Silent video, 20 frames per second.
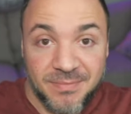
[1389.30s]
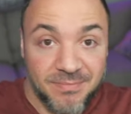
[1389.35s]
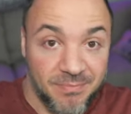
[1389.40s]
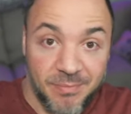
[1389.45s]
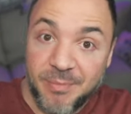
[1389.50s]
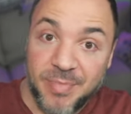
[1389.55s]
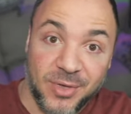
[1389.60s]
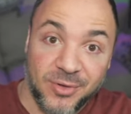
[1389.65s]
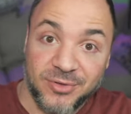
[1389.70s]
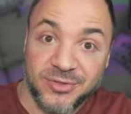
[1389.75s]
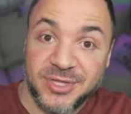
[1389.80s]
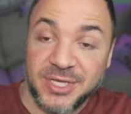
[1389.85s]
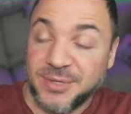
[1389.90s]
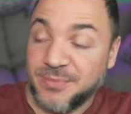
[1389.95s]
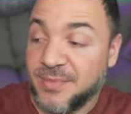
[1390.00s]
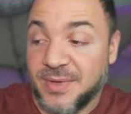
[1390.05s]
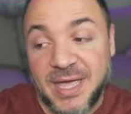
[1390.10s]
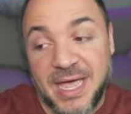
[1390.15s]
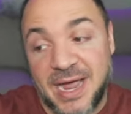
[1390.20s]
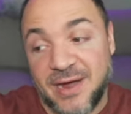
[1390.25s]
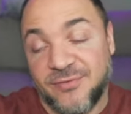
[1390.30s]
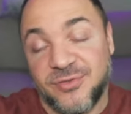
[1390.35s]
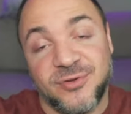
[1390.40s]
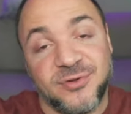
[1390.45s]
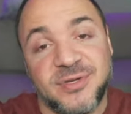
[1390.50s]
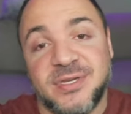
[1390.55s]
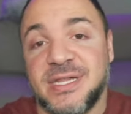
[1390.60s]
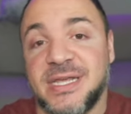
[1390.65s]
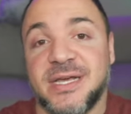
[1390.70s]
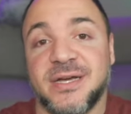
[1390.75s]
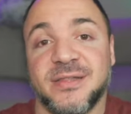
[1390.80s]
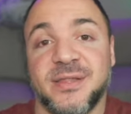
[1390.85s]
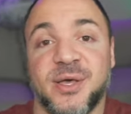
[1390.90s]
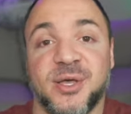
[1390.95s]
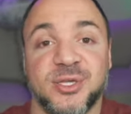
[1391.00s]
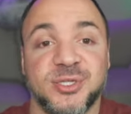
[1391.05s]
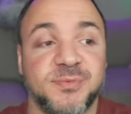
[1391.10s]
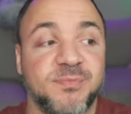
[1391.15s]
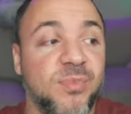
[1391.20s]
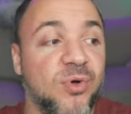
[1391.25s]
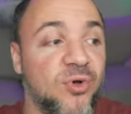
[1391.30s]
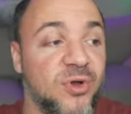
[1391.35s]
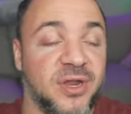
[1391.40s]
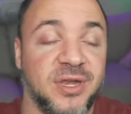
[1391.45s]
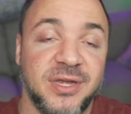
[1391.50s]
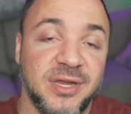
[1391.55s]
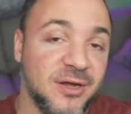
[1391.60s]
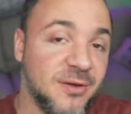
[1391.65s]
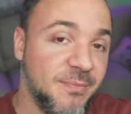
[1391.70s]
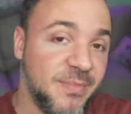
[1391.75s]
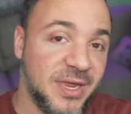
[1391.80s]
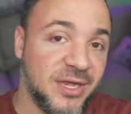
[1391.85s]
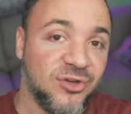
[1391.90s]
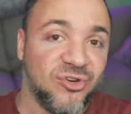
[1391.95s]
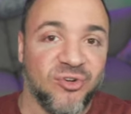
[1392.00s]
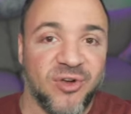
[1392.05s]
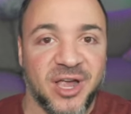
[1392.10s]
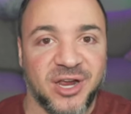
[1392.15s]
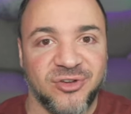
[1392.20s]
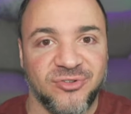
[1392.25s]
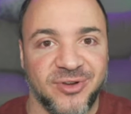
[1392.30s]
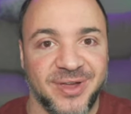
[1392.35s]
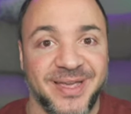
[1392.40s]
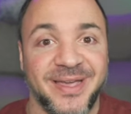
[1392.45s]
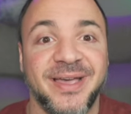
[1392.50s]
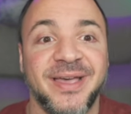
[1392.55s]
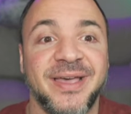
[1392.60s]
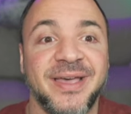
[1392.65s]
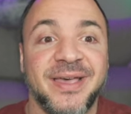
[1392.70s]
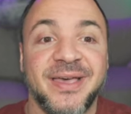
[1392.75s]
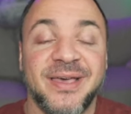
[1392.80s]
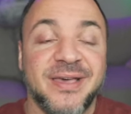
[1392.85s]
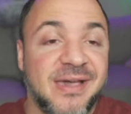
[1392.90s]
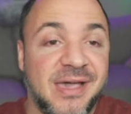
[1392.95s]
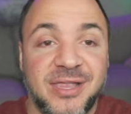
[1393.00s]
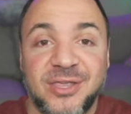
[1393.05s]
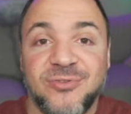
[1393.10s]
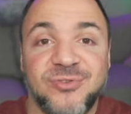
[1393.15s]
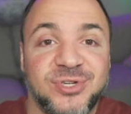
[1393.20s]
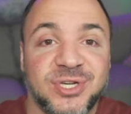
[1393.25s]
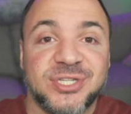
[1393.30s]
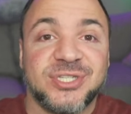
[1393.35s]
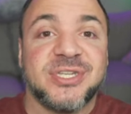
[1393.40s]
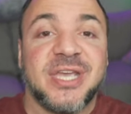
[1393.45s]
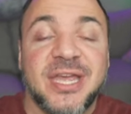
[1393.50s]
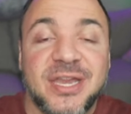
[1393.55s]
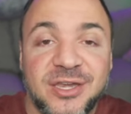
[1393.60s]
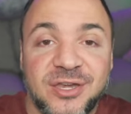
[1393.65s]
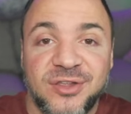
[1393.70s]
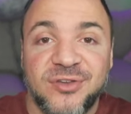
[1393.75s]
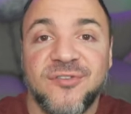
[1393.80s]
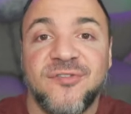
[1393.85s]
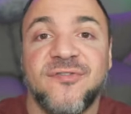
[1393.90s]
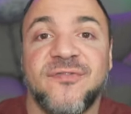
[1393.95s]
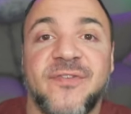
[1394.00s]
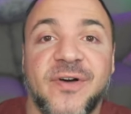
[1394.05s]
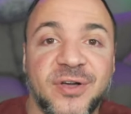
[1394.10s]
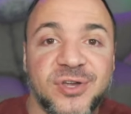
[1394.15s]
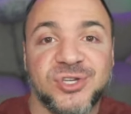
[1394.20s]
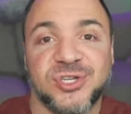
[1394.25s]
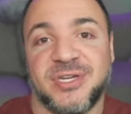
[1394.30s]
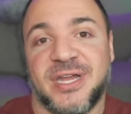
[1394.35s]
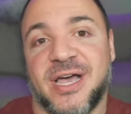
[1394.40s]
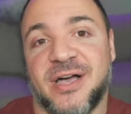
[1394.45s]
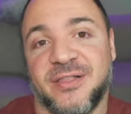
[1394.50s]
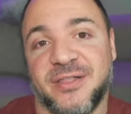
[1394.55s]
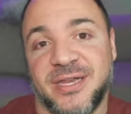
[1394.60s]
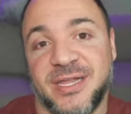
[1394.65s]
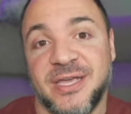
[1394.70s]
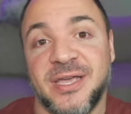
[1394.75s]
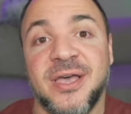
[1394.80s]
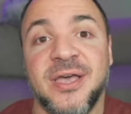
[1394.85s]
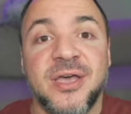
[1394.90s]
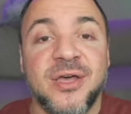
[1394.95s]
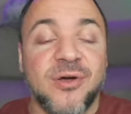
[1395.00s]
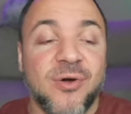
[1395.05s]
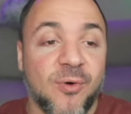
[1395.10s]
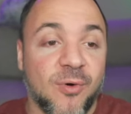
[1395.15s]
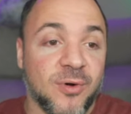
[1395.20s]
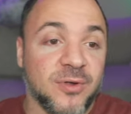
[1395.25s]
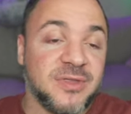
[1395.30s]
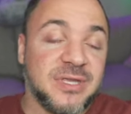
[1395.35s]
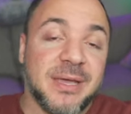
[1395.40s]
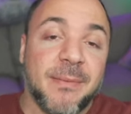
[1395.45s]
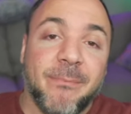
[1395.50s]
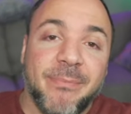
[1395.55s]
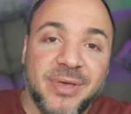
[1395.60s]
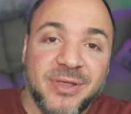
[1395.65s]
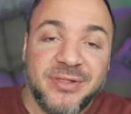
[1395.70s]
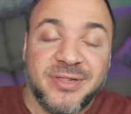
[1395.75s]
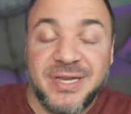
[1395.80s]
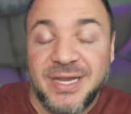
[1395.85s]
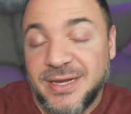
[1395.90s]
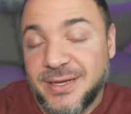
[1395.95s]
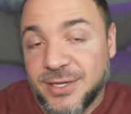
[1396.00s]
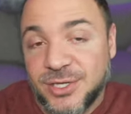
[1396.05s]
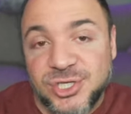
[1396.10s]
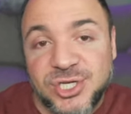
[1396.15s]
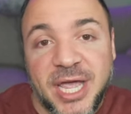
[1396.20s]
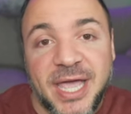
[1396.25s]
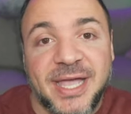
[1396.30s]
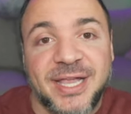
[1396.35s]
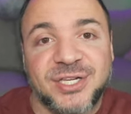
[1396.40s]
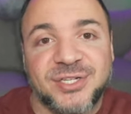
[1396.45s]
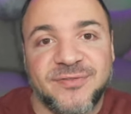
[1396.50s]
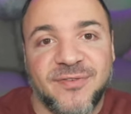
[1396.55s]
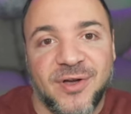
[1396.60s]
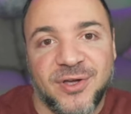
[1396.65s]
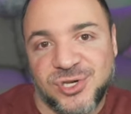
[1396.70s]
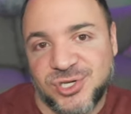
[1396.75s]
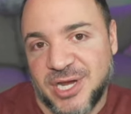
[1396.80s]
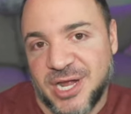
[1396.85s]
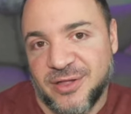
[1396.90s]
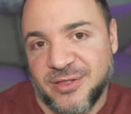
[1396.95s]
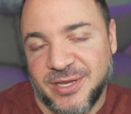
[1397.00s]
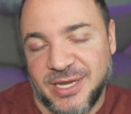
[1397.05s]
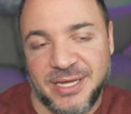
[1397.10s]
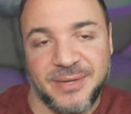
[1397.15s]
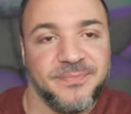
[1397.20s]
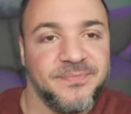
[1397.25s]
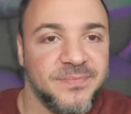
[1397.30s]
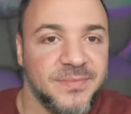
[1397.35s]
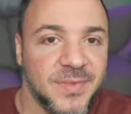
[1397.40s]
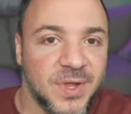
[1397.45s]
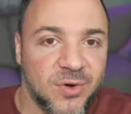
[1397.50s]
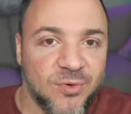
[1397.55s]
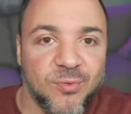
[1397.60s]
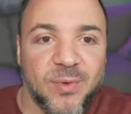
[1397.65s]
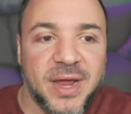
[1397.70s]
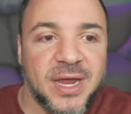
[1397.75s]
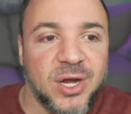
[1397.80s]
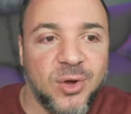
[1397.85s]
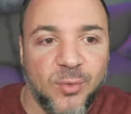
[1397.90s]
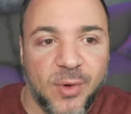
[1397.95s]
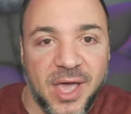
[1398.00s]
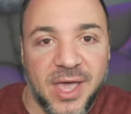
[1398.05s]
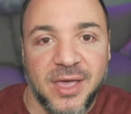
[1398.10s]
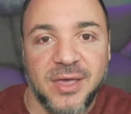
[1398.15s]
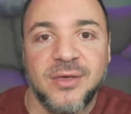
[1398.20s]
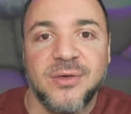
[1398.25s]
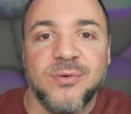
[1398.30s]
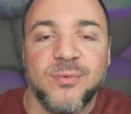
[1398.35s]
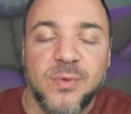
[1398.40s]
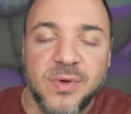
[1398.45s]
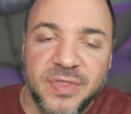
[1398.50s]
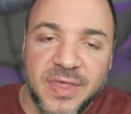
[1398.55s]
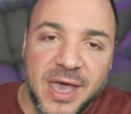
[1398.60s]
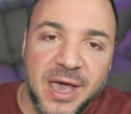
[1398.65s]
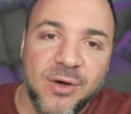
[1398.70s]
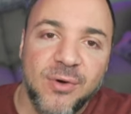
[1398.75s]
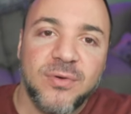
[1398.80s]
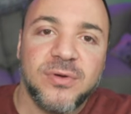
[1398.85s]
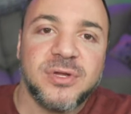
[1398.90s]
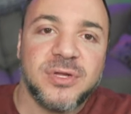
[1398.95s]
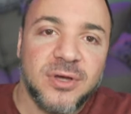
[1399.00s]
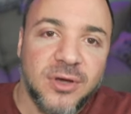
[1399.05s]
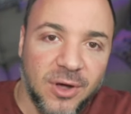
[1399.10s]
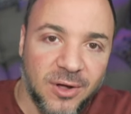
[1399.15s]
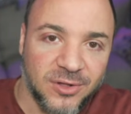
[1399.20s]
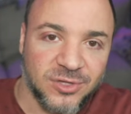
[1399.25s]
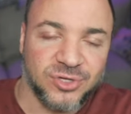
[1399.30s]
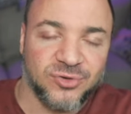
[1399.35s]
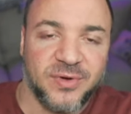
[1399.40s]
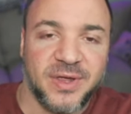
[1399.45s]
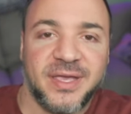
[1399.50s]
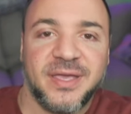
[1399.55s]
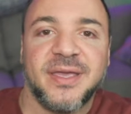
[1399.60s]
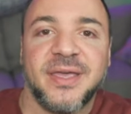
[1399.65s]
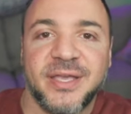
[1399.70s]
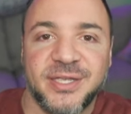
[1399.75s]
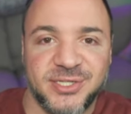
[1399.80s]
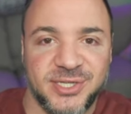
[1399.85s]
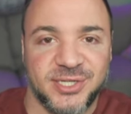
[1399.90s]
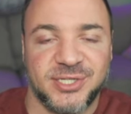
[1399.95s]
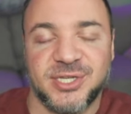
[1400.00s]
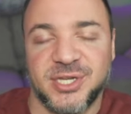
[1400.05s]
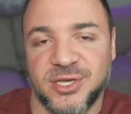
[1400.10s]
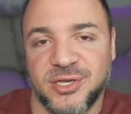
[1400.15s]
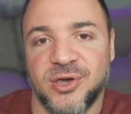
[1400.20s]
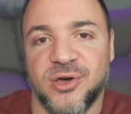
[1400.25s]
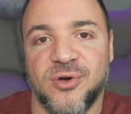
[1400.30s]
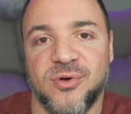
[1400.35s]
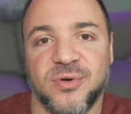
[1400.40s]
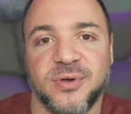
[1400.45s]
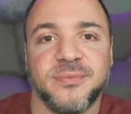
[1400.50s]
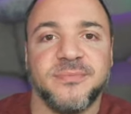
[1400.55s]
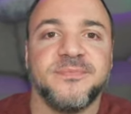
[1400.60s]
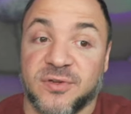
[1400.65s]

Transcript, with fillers: build them, have their DLLs put into your bin directory, and you just get new functionality or the ability to change functionality right away without altering existing code.